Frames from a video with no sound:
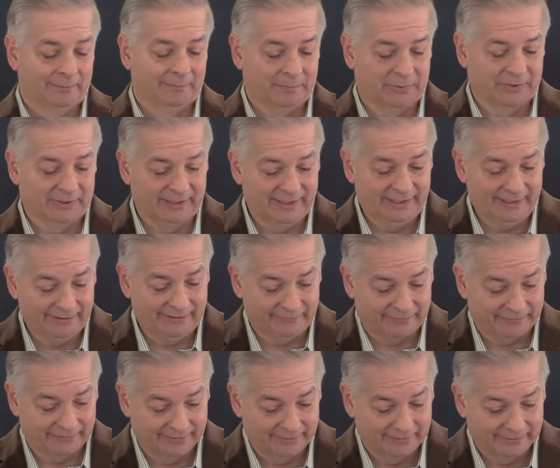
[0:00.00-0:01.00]

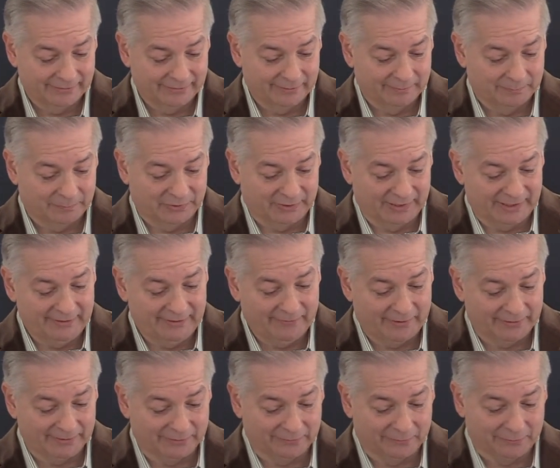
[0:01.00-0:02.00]
Believe. Believe
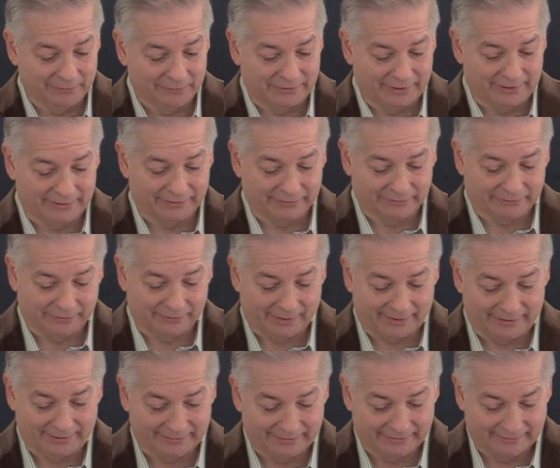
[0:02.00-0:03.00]
on the Lord Jesus
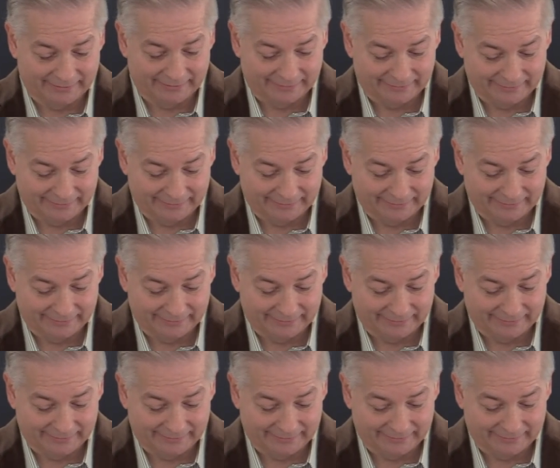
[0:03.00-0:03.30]
Christ.